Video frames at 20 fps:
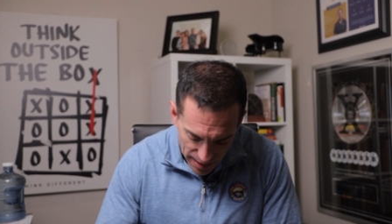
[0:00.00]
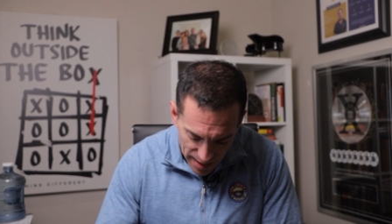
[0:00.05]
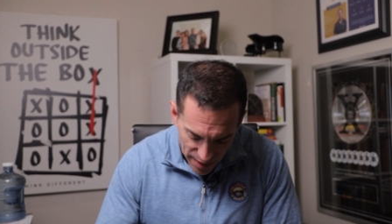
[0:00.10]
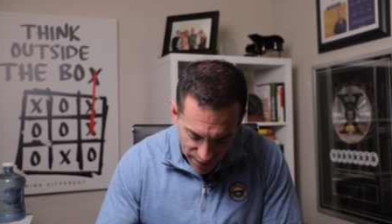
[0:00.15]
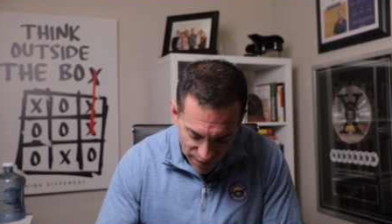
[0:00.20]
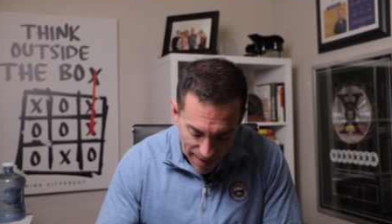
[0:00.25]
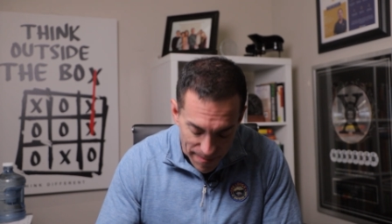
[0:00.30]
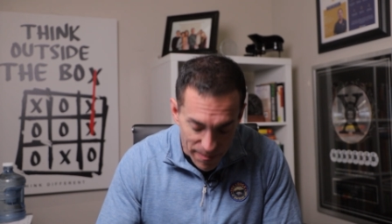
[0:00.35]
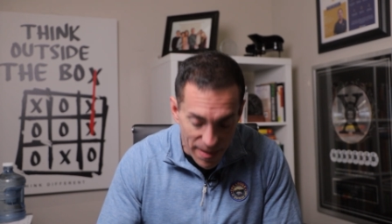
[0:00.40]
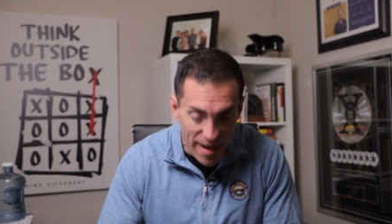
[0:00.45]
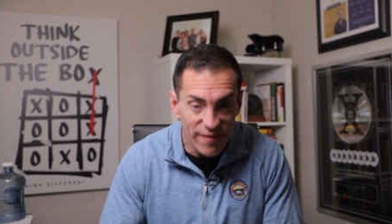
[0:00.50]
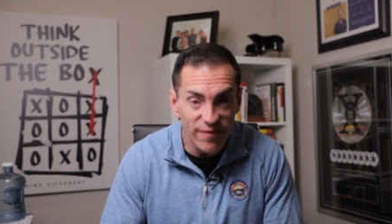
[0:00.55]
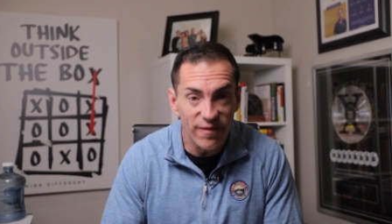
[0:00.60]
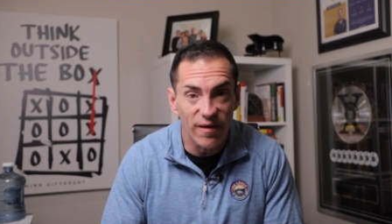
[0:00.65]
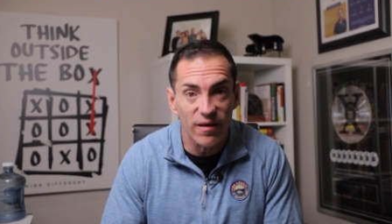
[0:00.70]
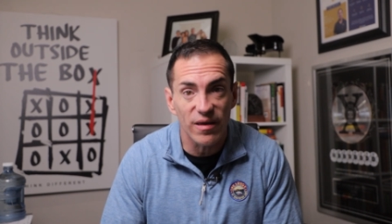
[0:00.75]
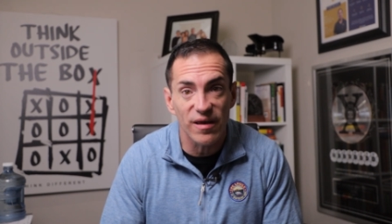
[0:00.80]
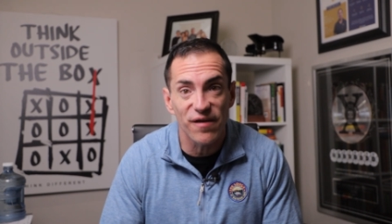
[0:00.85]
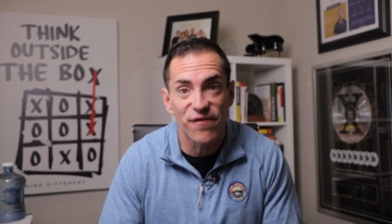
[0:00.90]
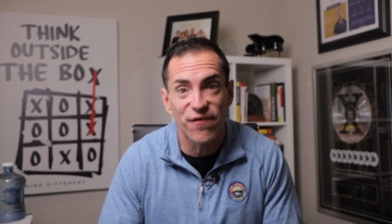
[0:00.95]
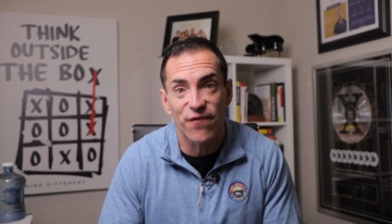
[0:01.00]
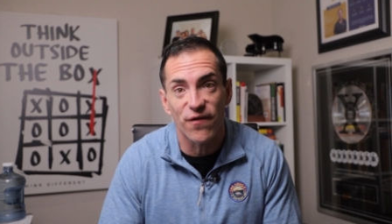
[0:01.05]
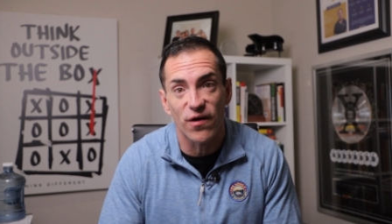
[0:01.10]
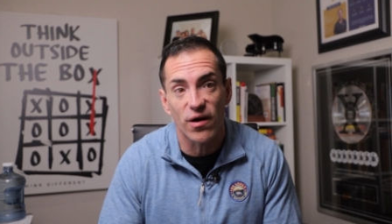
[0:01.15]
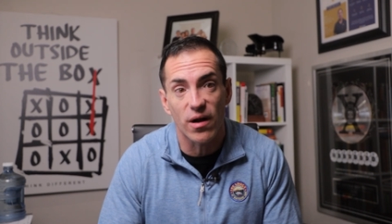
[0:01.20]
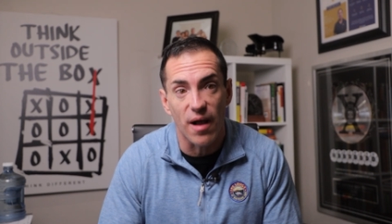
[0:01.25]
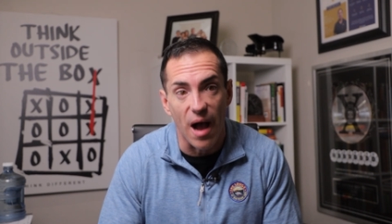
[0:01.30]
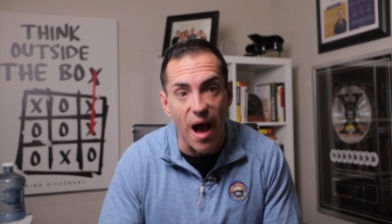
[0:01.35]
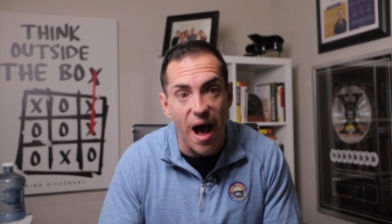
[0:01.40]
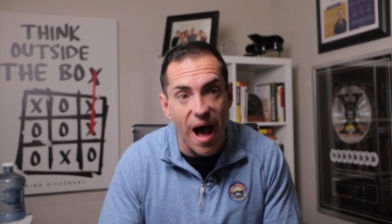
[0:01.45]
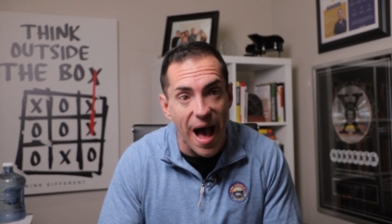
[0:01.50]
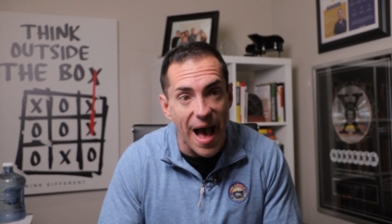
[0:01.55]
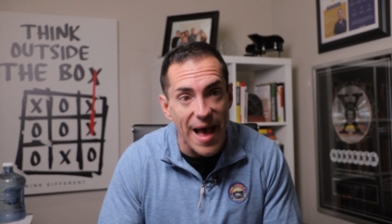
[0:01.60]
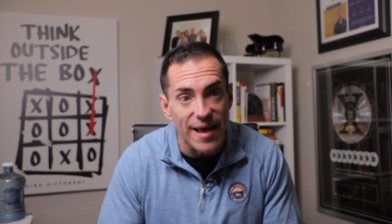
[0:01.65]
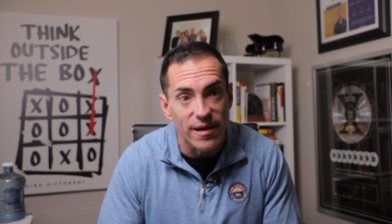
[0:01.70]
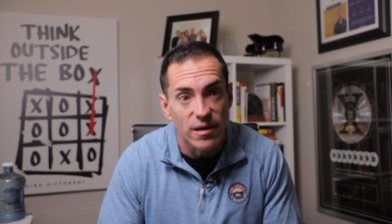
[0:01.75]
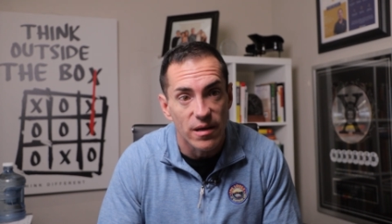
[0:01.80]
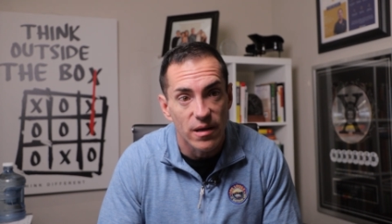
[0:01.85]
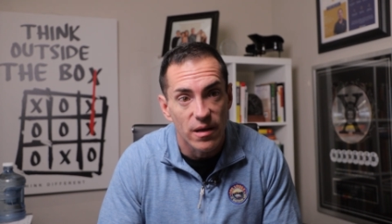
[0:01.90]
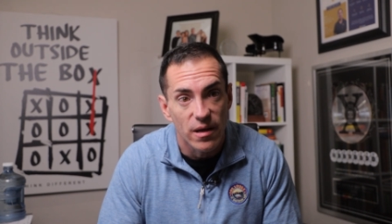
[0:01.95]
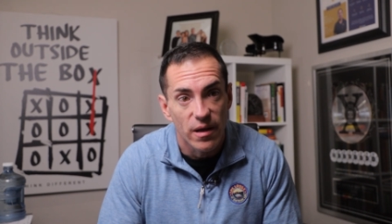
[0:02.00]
is I basically forgot